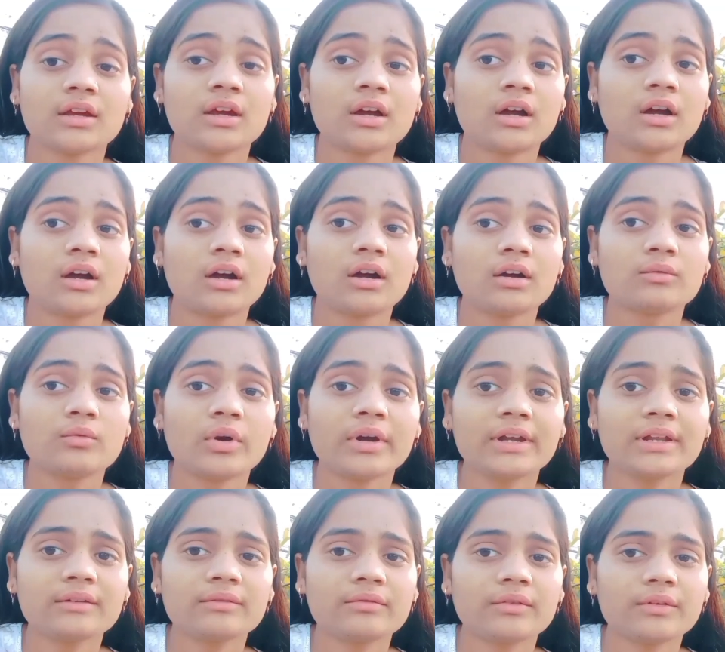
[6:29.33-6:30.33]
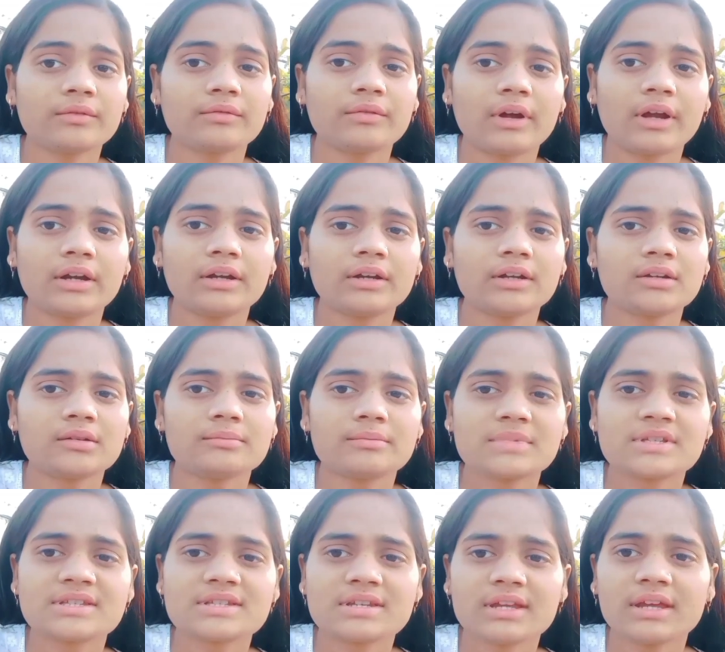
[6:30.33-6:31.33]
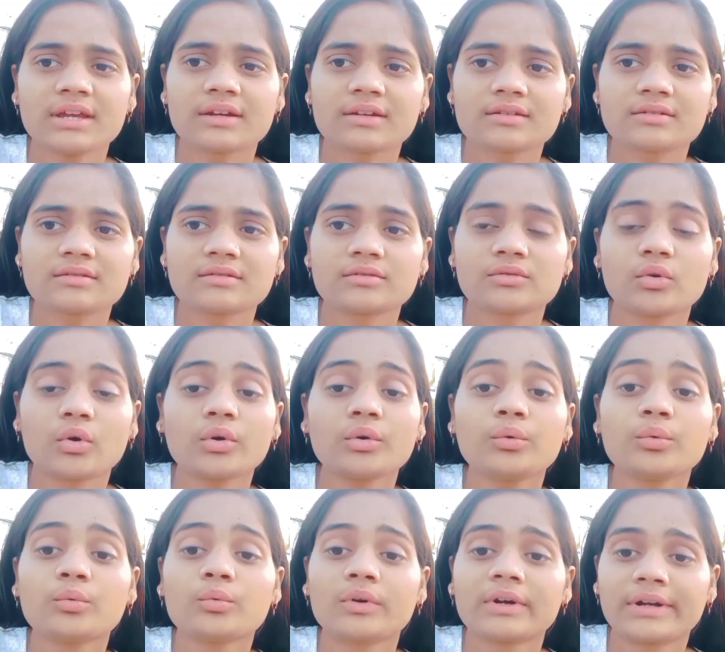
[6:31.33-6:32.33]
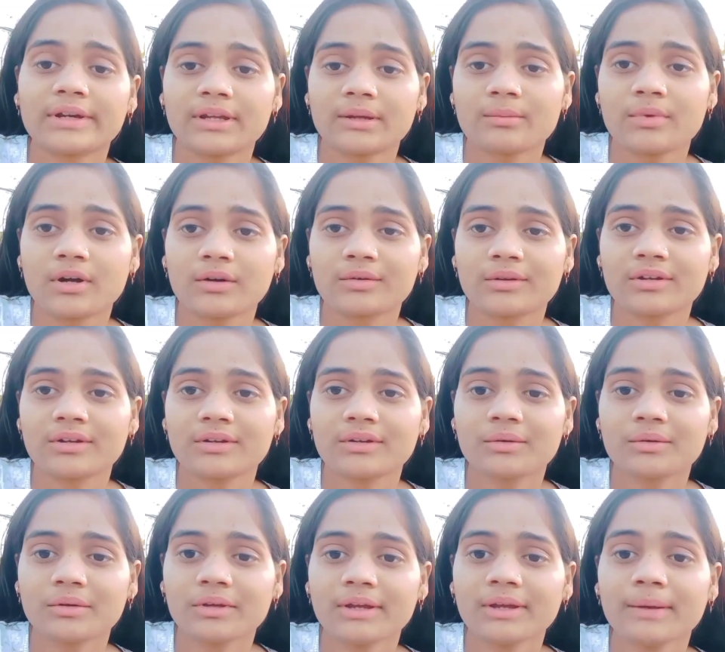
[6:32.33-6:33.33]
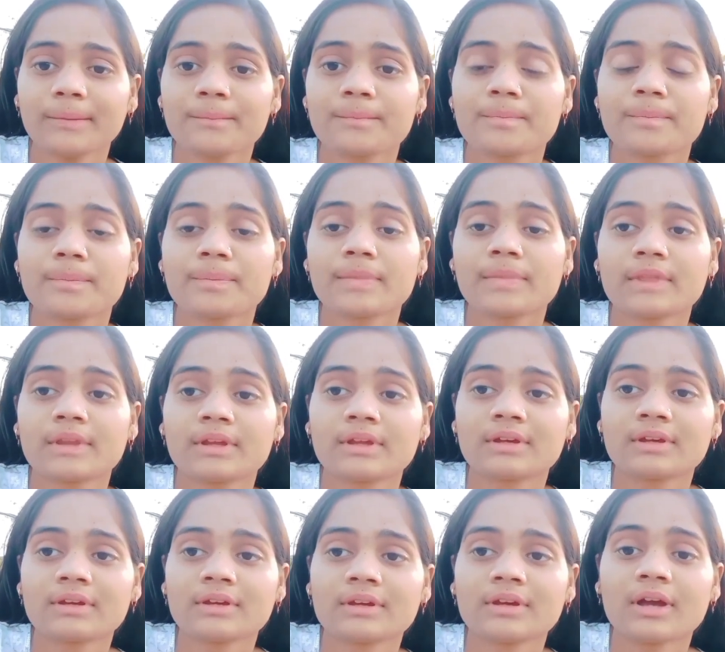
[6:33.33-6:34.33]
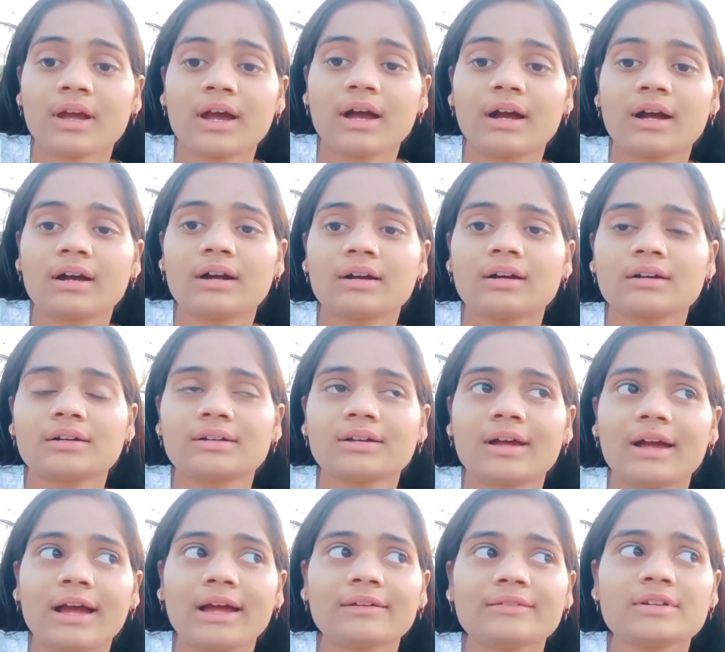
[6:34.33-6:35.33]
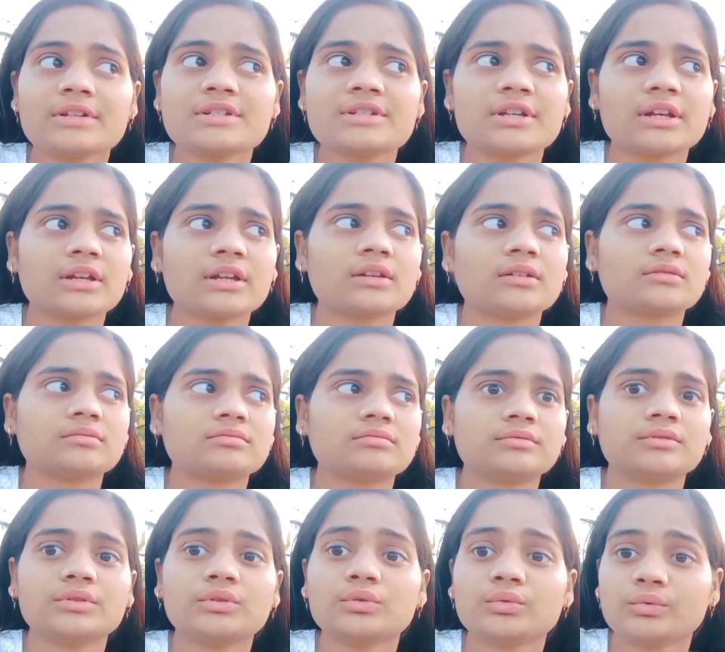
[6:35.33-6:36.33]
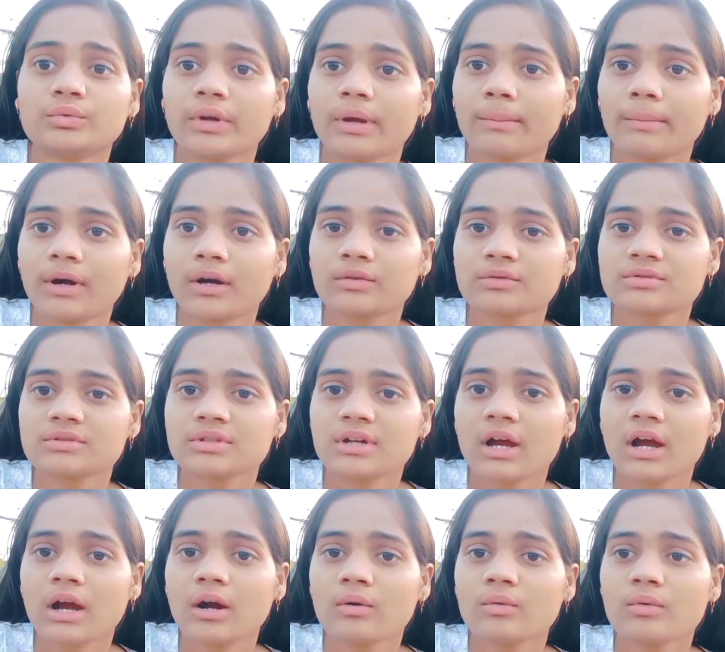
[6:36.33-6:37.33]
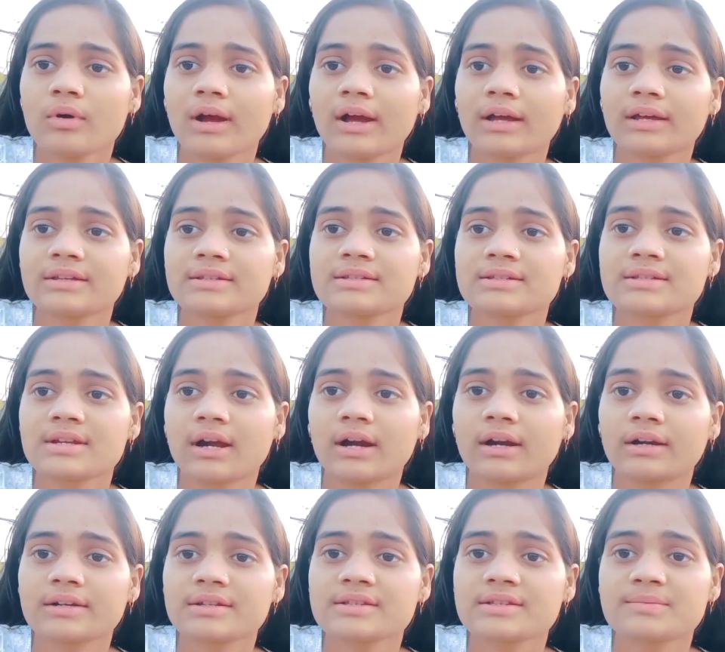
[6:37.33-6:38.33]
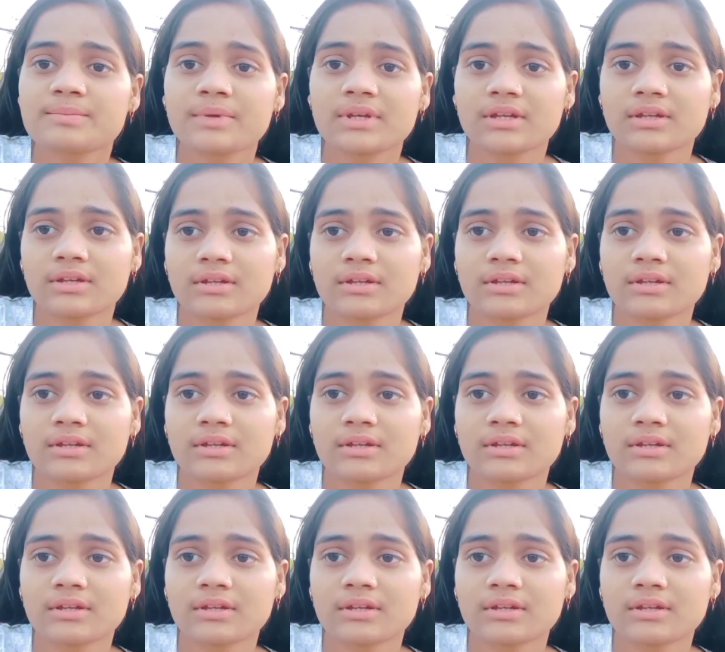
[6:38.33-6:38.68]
What if I did mistake? Don't worry about it. Okay, I will tell you about how I start speaking,